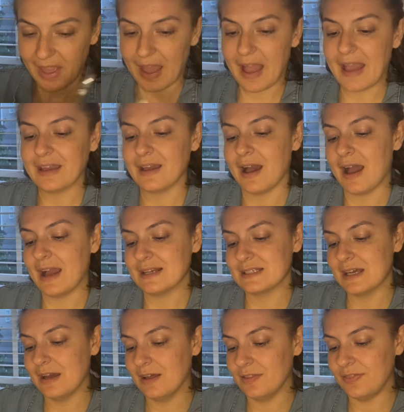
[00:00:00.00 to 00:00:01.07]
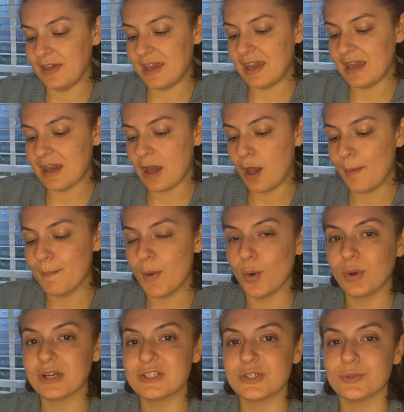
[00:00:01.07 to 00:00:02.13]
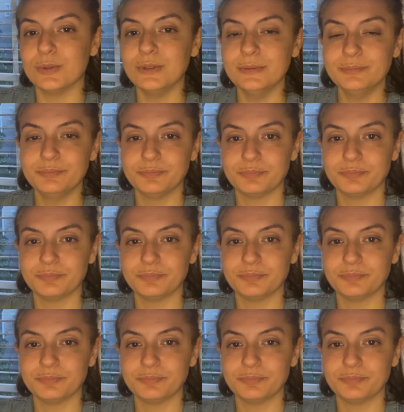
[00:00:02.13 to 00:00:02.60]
I got the Mocha Doodle